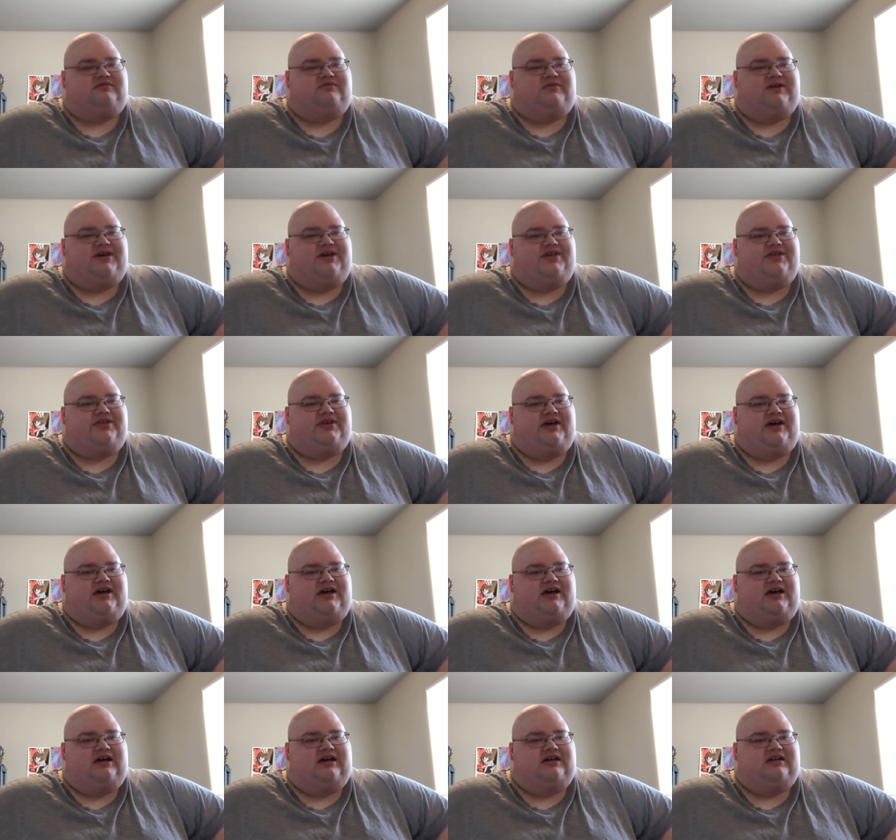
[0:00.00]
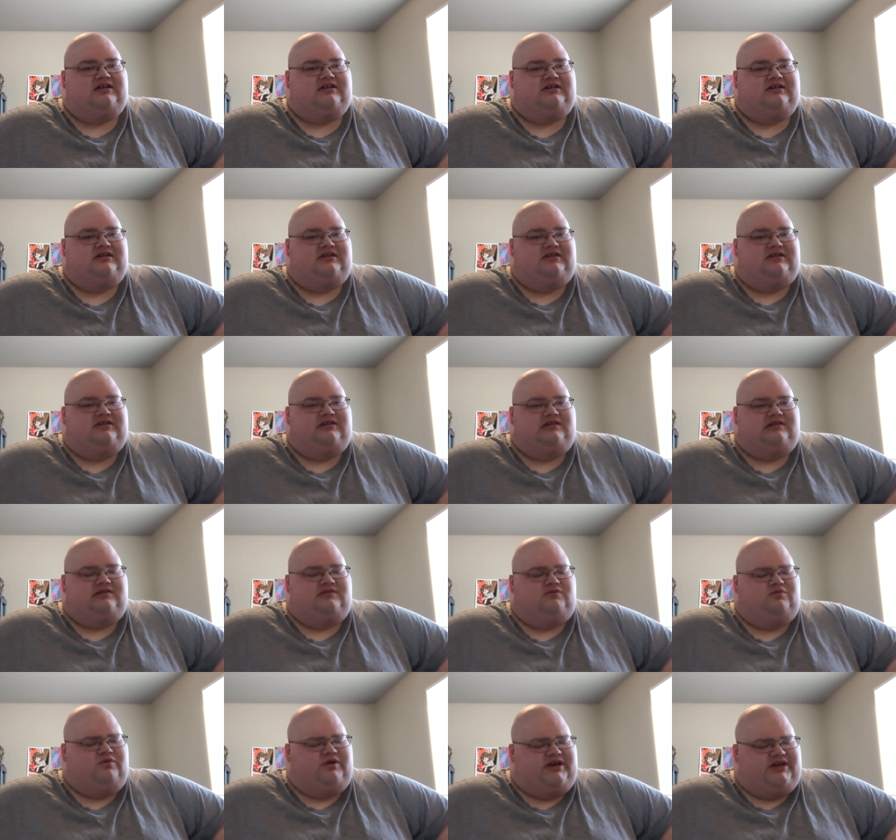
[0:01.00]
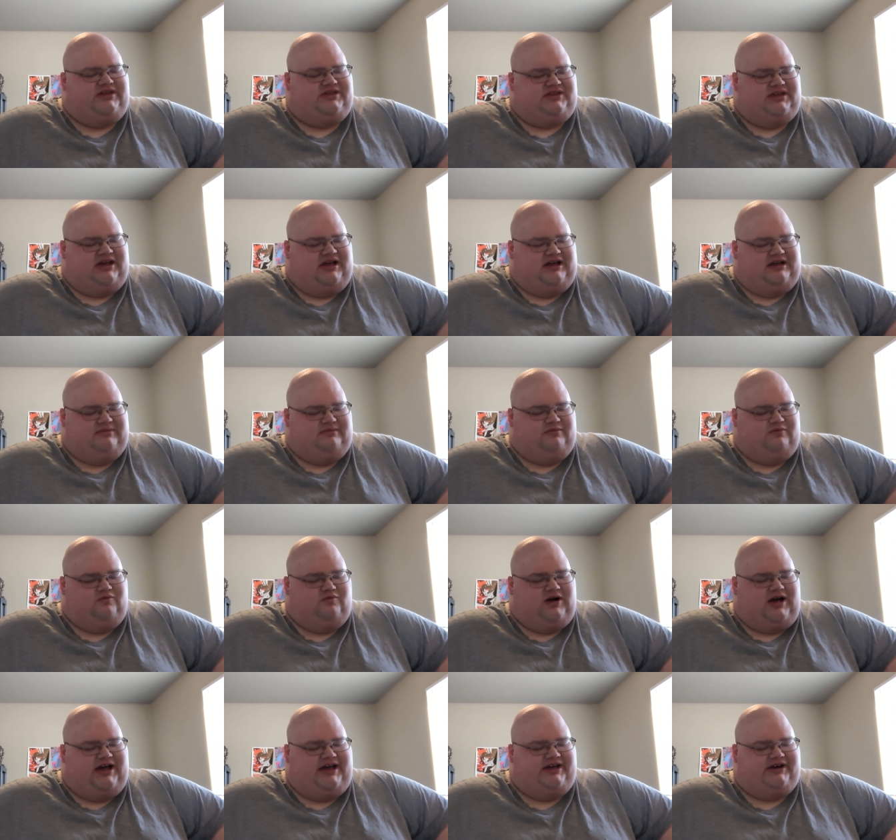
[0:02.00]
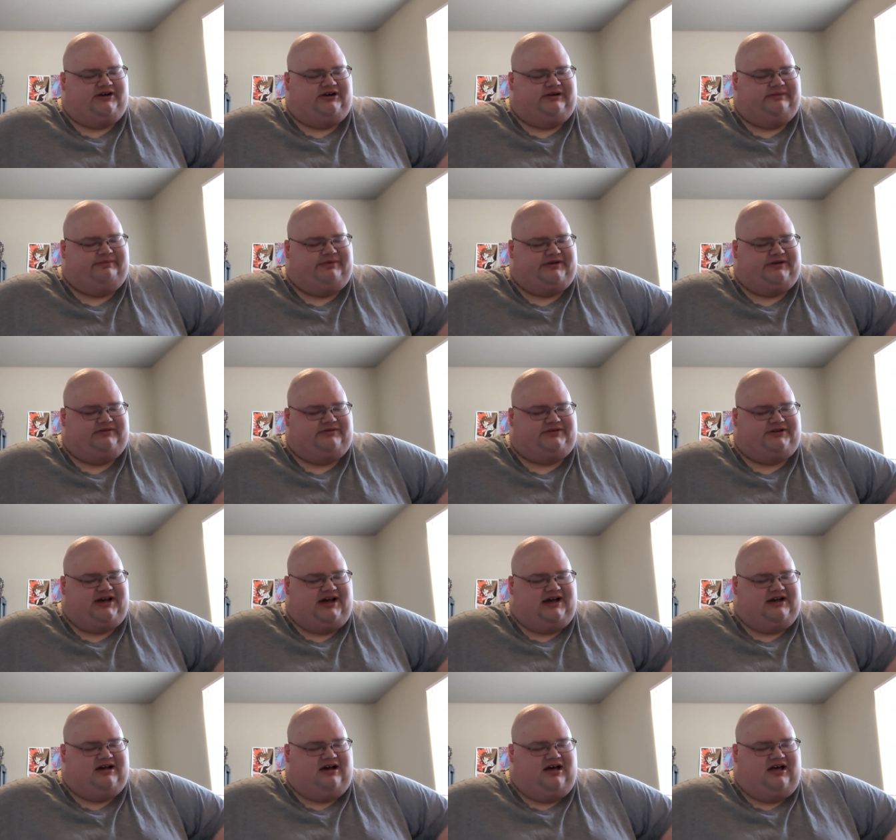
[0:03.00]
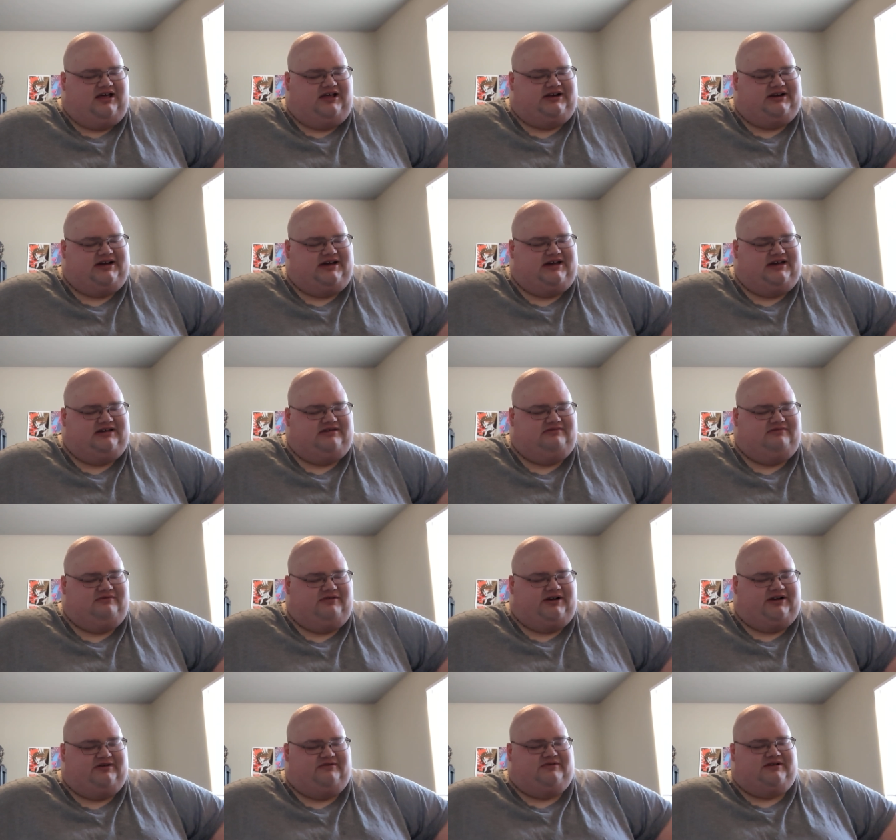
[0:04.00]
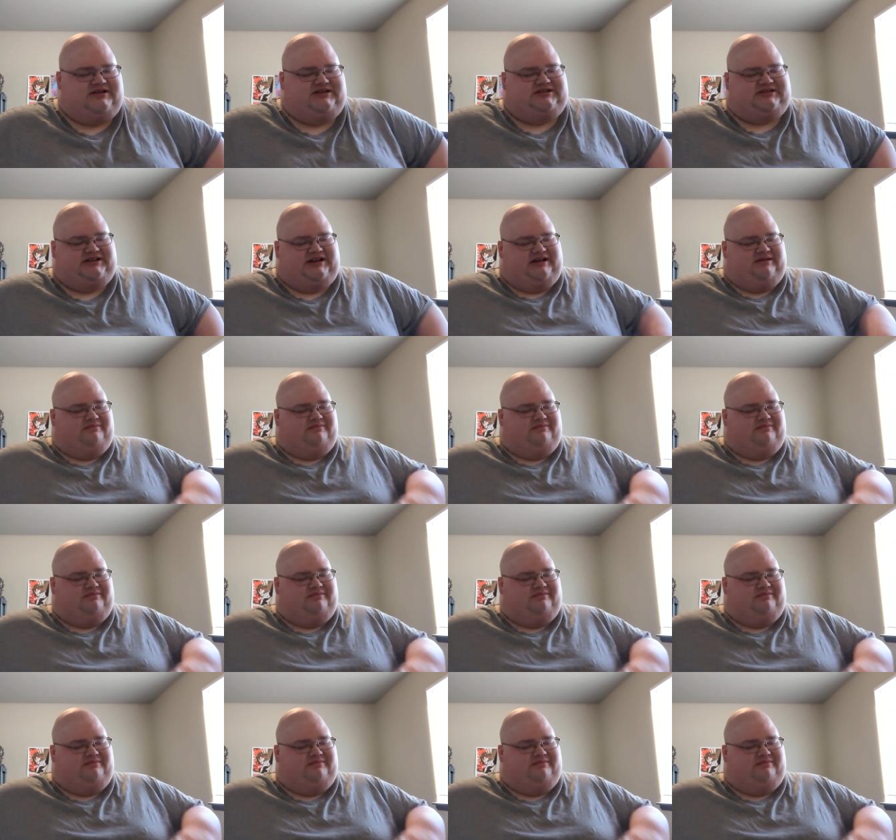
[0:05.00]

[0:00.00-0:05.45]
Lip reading: with Wyatt Earp and Doc Holliday, where it was